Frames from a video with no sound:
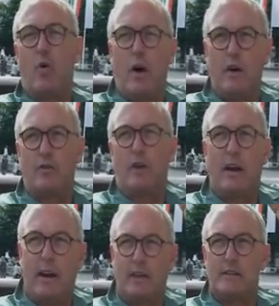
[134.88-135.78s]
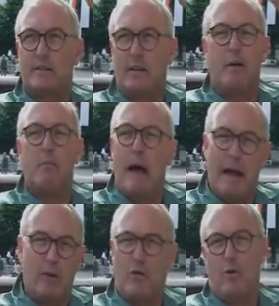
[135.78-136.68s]
quadrant has a
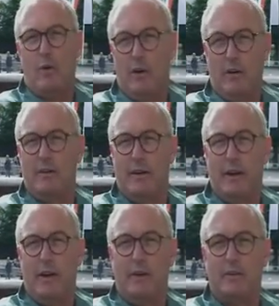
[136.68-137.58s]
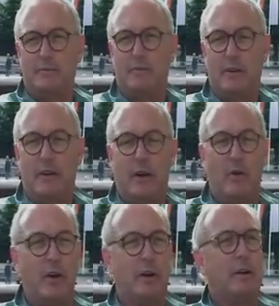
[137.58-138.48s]
Matterhorn in it. You
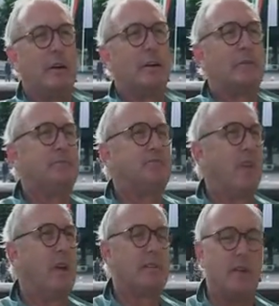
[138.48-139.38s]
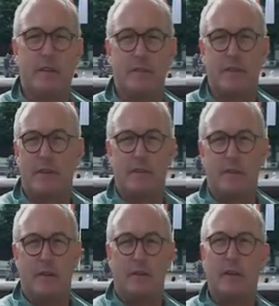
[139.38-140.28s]
know, it's
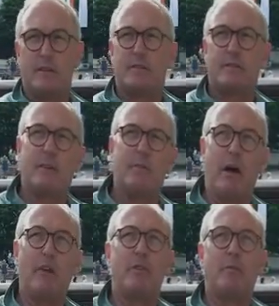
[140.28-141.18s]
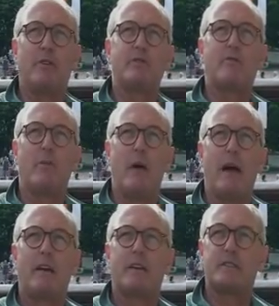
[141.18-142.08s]
about the most
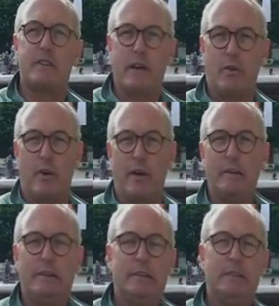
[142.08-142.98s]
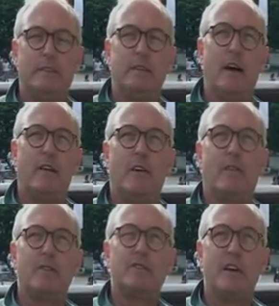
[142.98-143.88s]
dramatic scenery I've
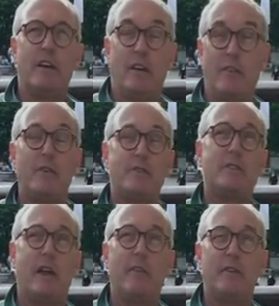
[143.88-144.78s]
ever seen, and there's